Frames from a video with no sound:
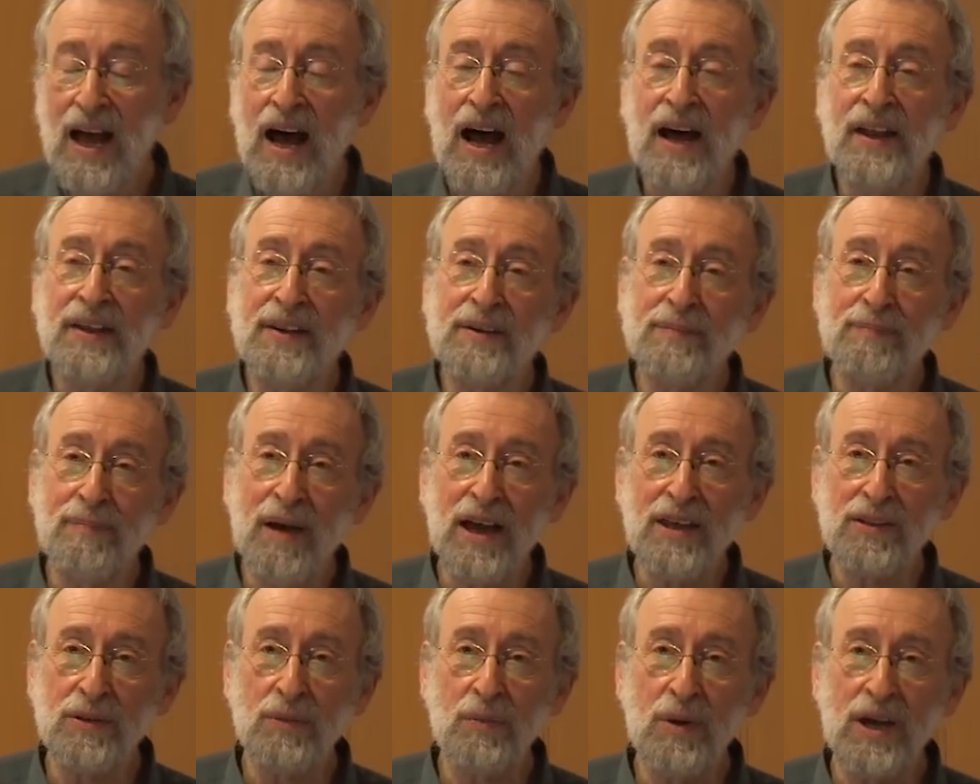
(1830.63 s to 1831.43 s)
And
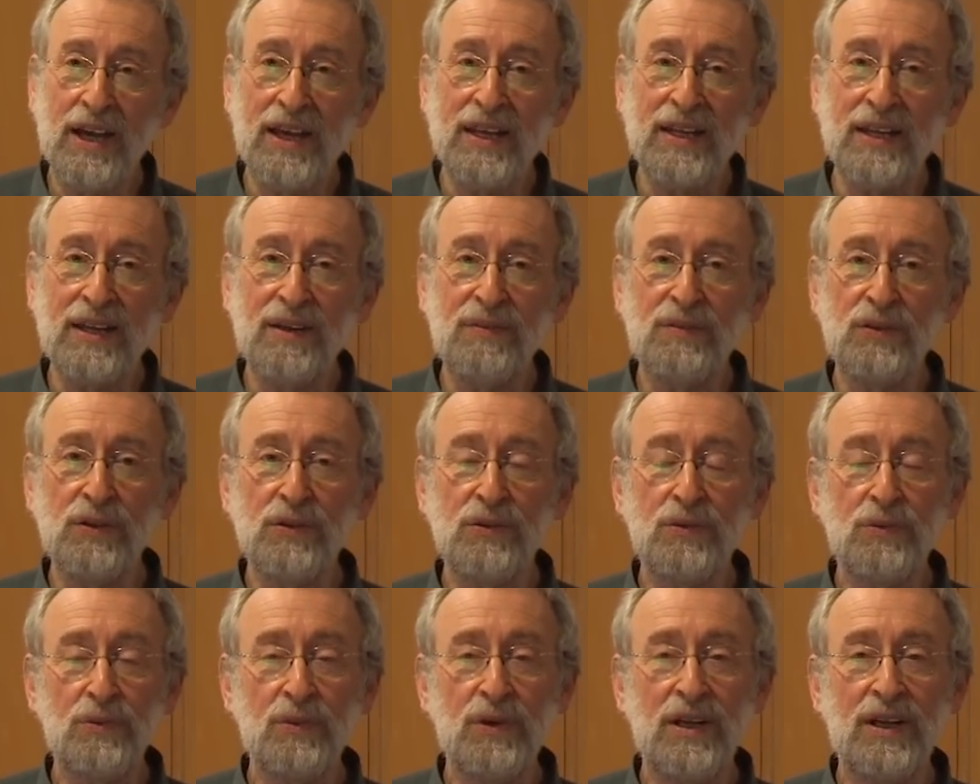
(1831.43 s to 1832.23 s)
by the way, if
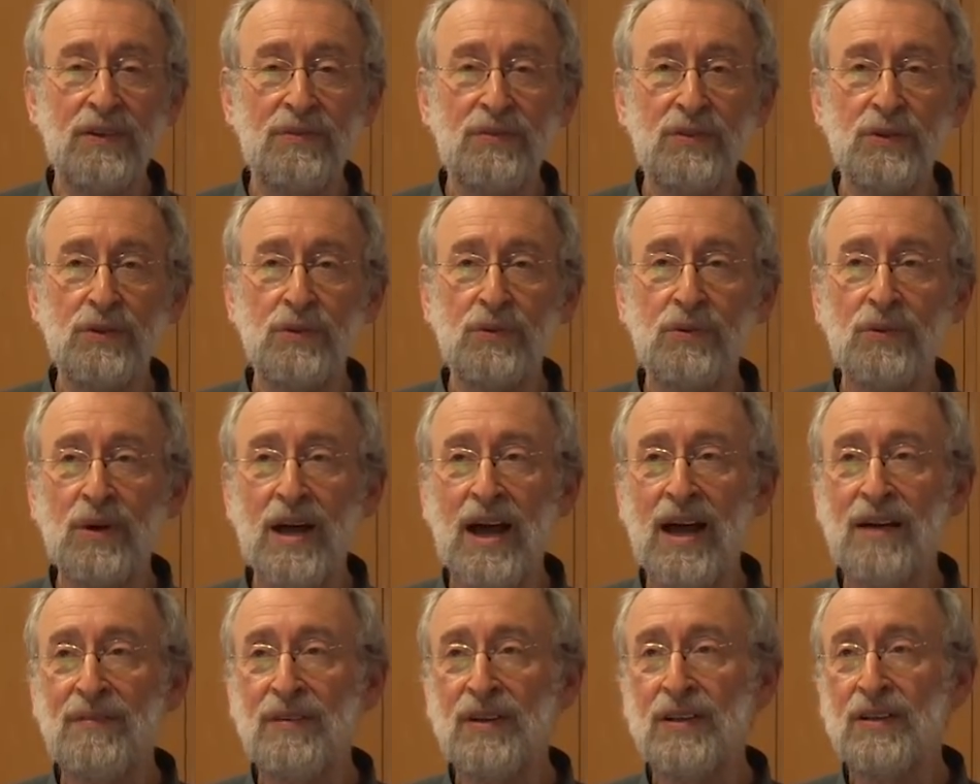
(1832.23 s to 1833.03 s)
you
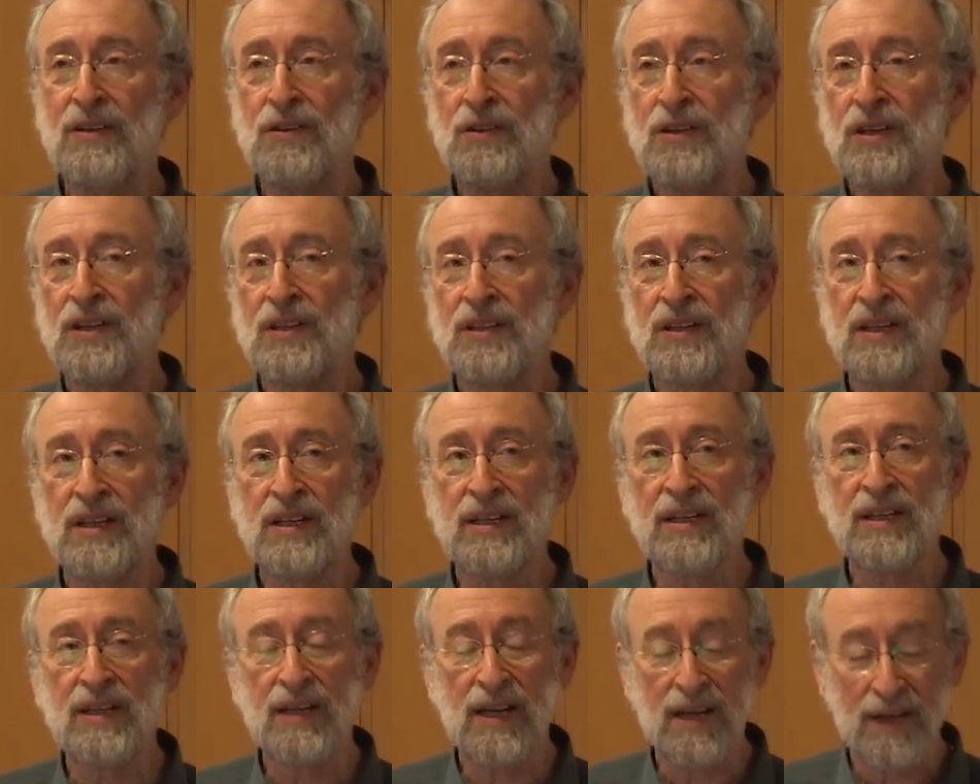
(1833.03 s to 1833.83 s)
ever look at
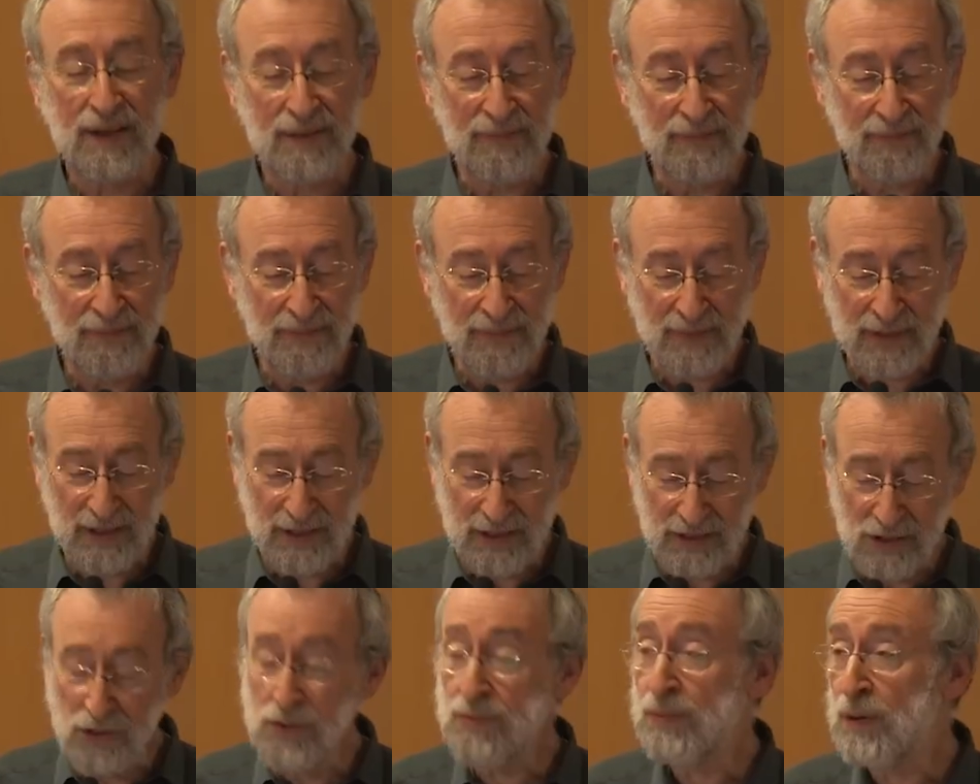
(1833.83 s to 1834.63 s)

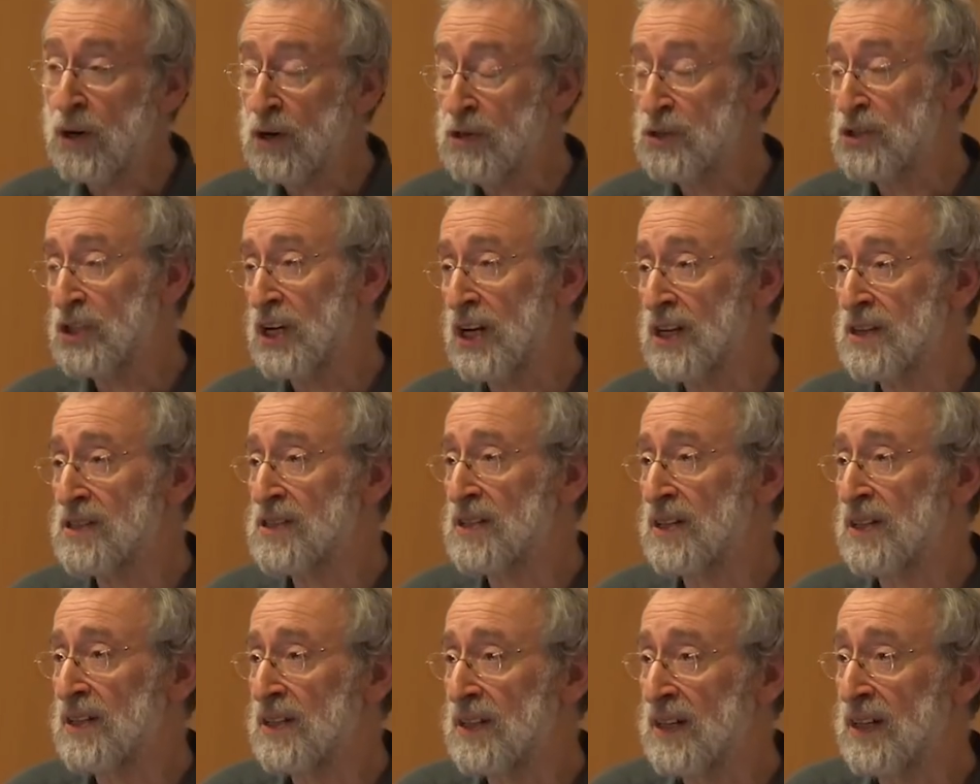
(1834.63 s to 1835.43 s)
the new
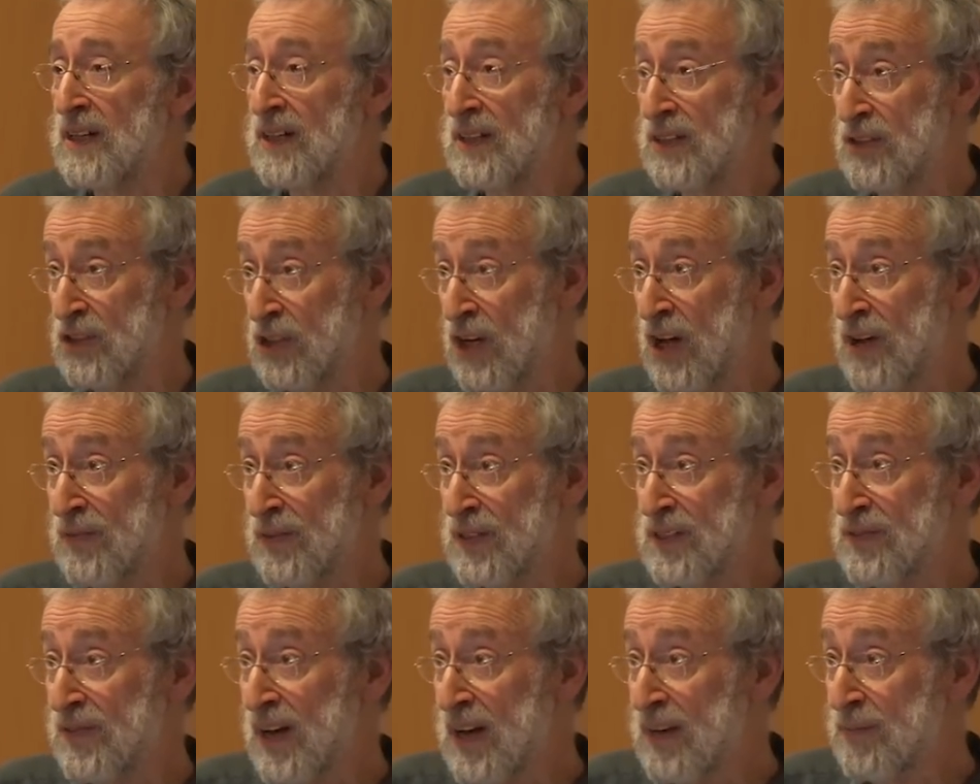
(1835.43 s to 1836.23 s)
projects that the
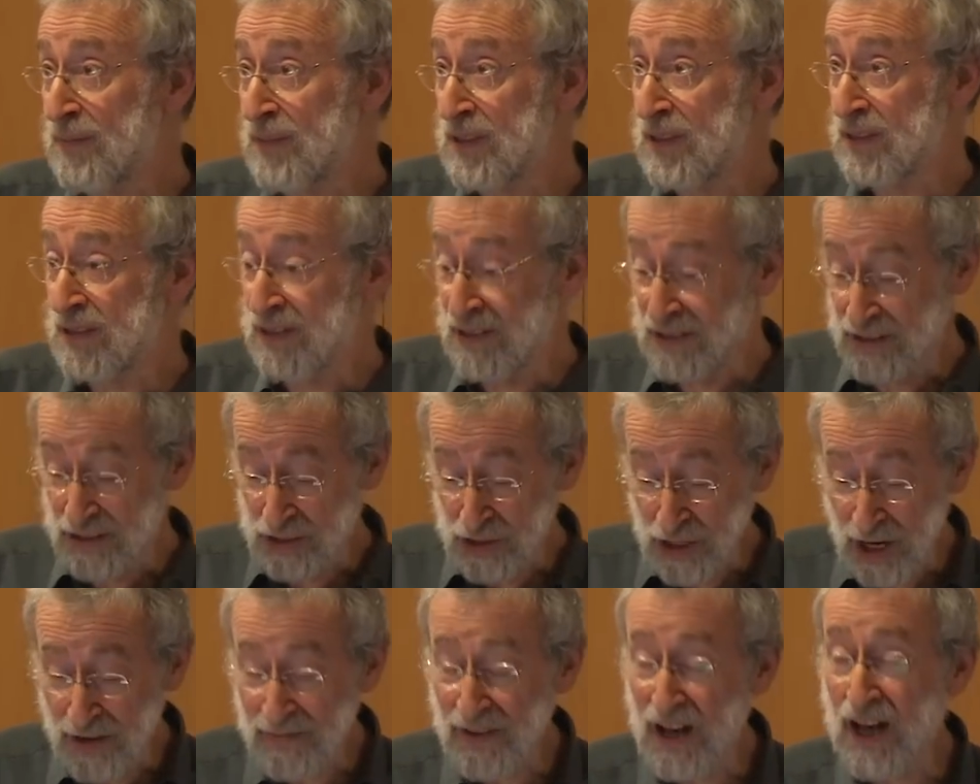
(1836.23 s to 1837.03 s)
Java development, that the
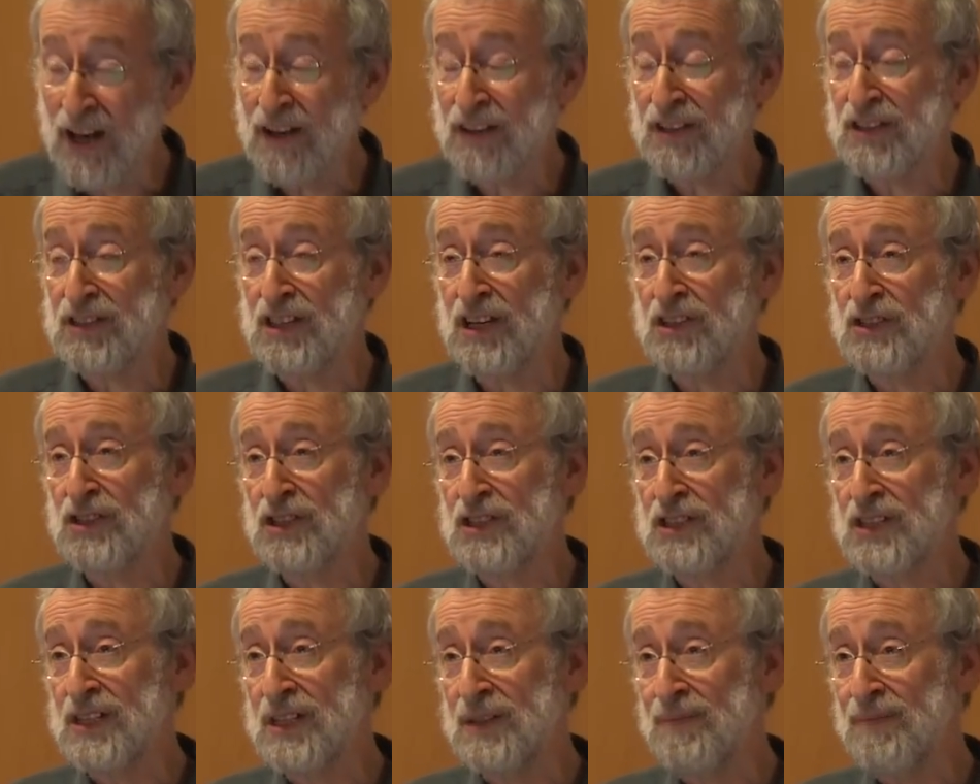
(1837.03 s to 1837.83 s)
Java
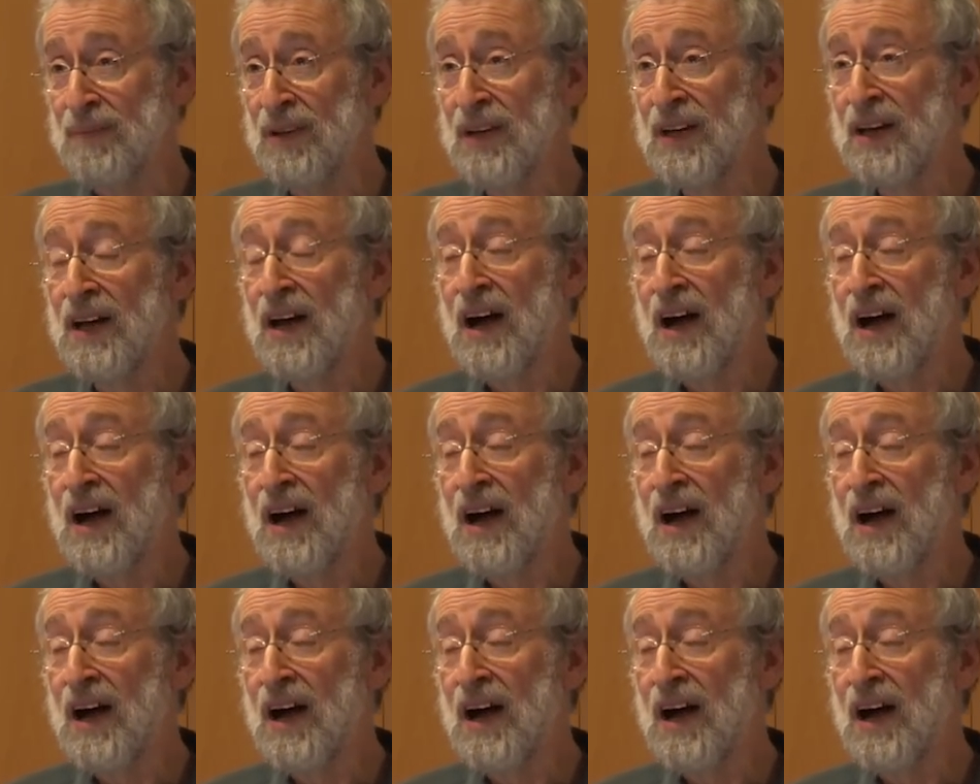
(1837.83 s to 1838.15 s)
architecture team